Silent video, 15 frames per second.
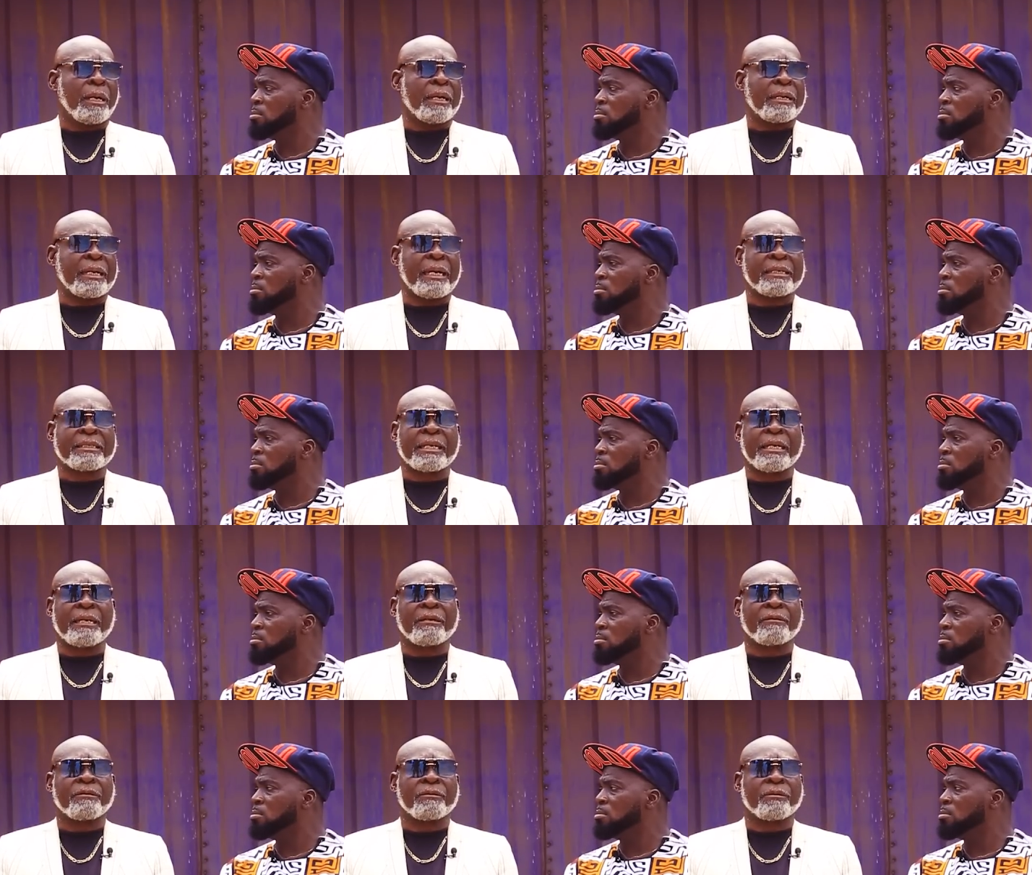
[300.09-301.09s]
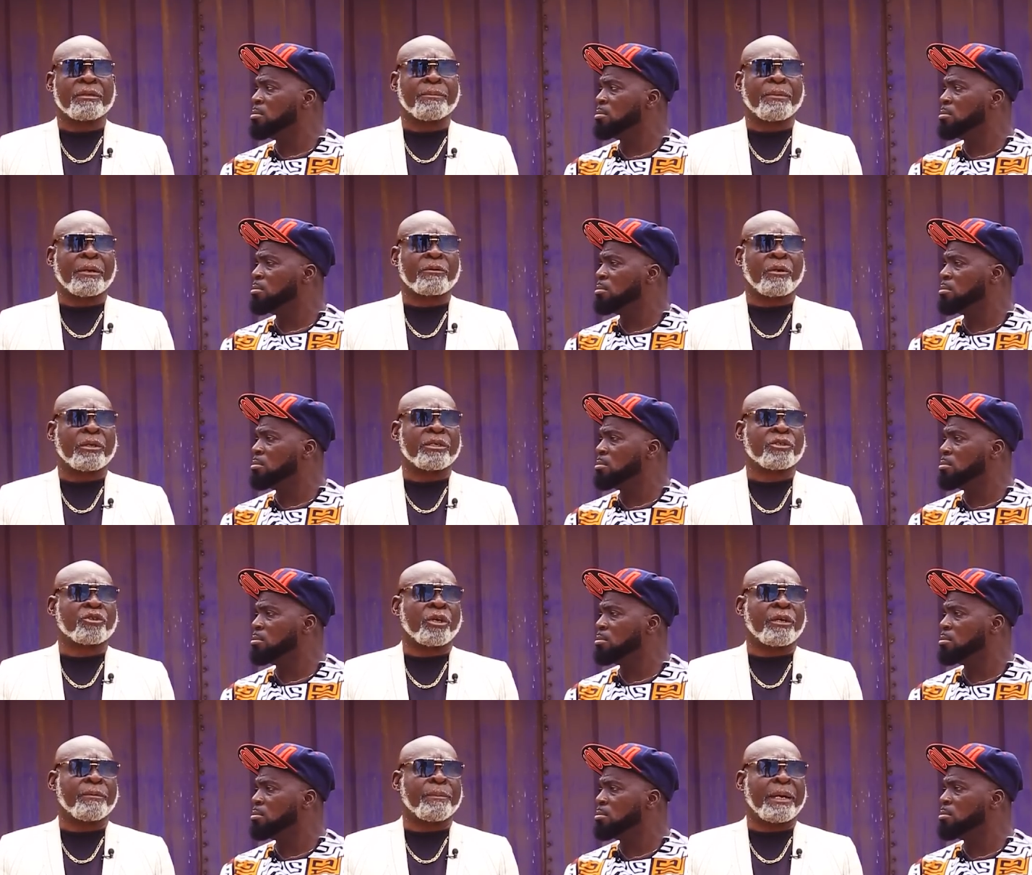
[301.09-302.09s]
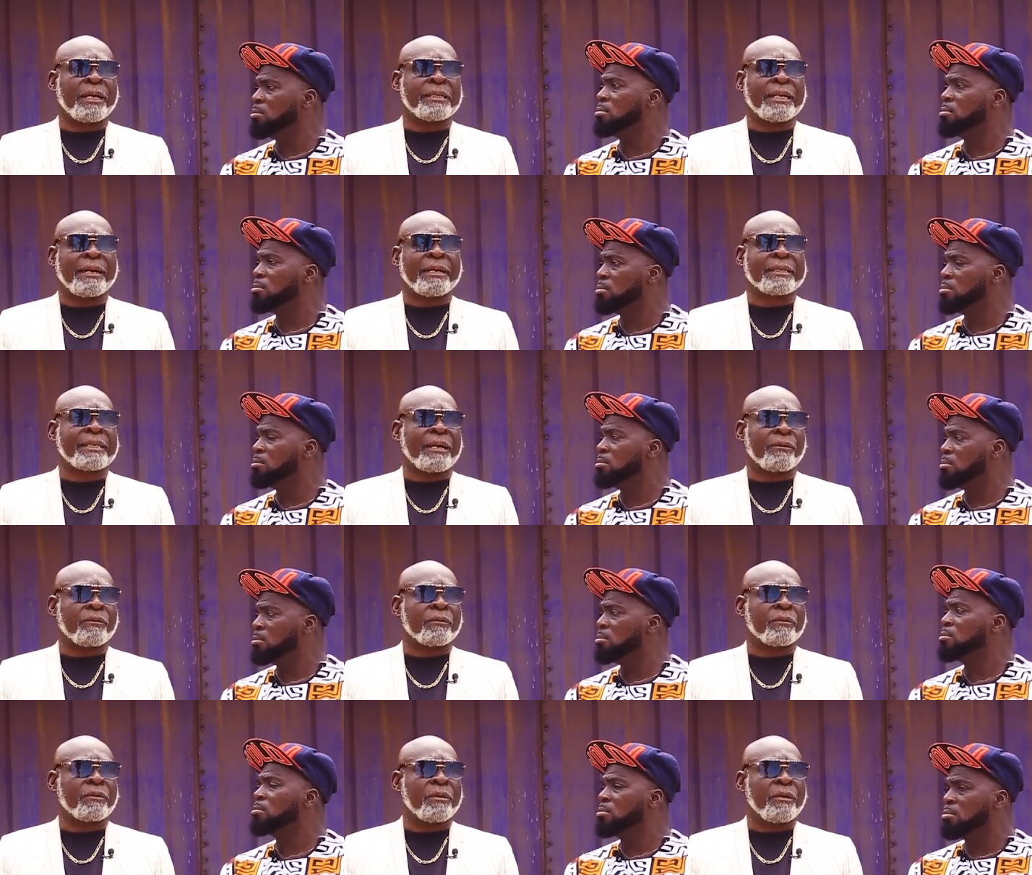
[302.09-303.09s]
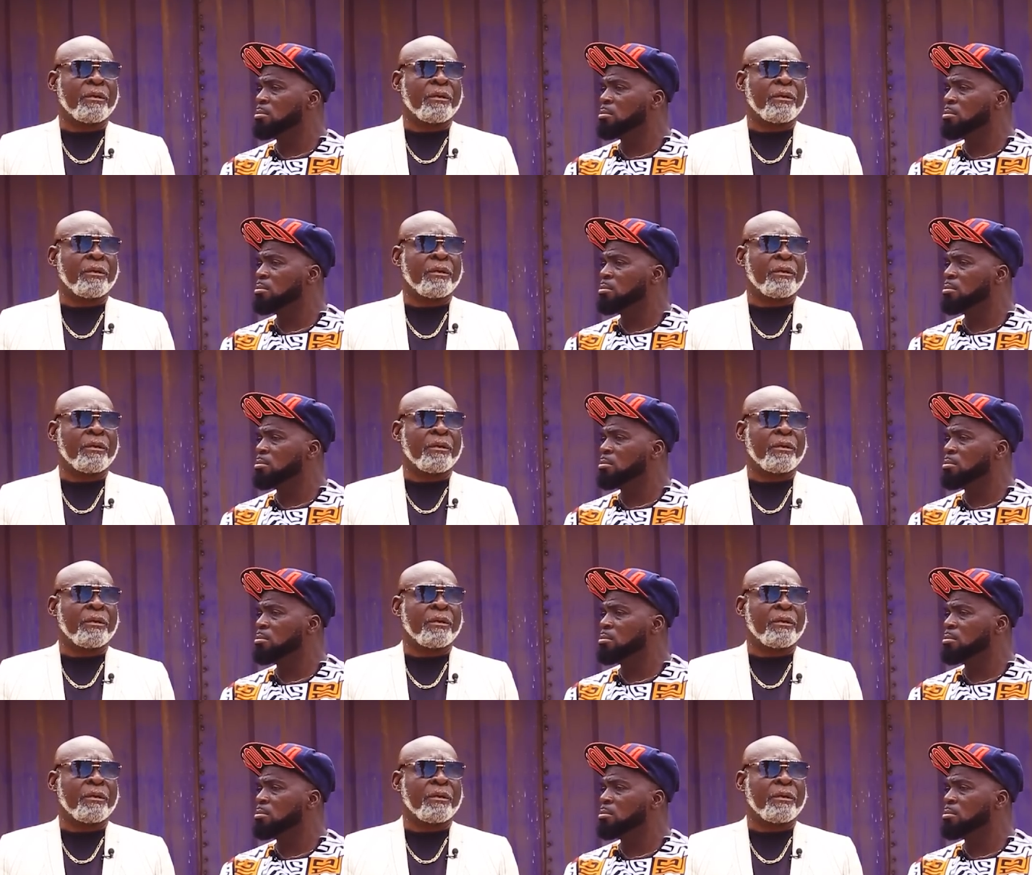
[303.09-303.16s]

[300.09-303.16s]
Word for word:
Speaker 1: And now I say, Nipakura, this story by director, no?